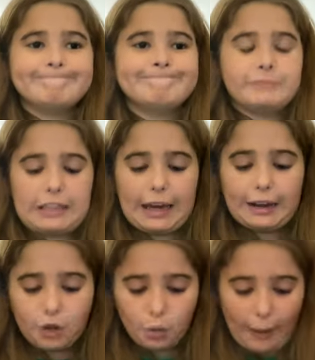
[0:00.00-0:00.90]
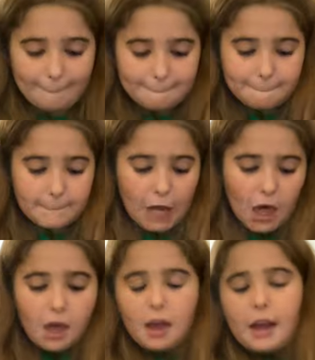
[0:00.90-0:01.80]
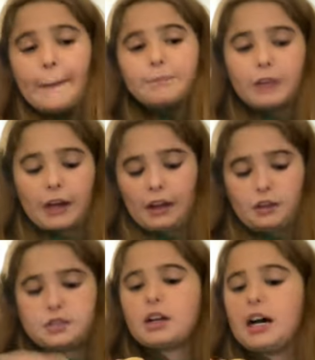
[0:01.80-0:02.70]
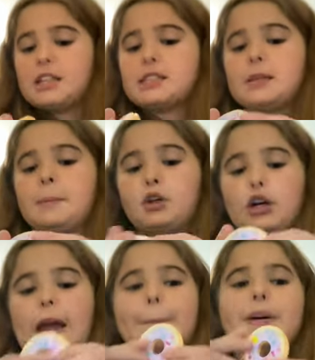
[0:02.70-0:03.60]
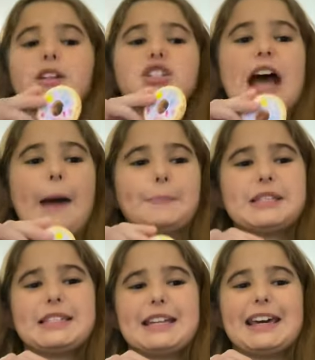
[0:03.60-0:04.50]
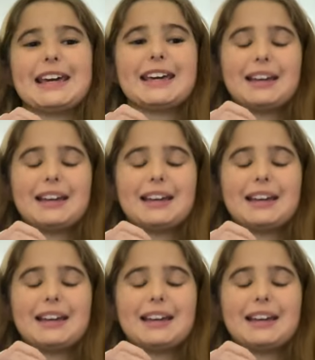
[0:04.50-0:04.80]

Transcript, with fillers: Yeah, I don't know why. And then I also got some grape chapstick.